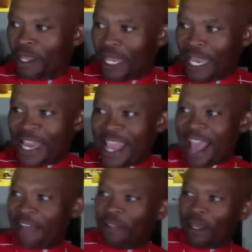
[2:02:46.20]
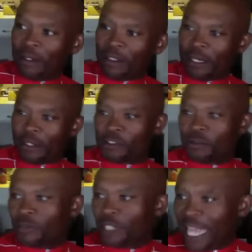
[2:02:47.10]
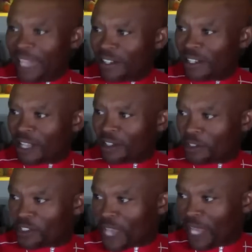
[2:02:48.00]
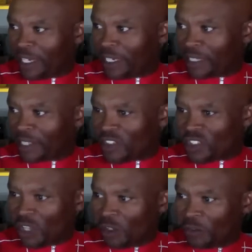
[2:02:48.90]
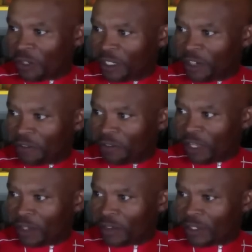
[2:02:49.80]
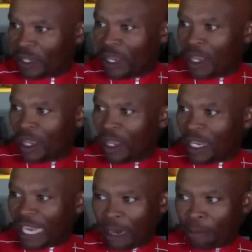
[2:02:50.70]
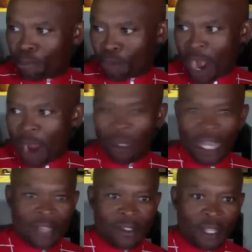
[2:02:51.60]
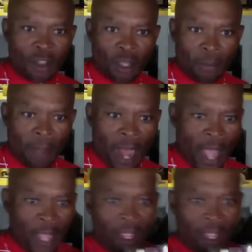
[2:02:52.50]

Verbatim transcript: And then they have their, their lenses that they're selling, like the silver and different things. They got a brown lens that you can buy.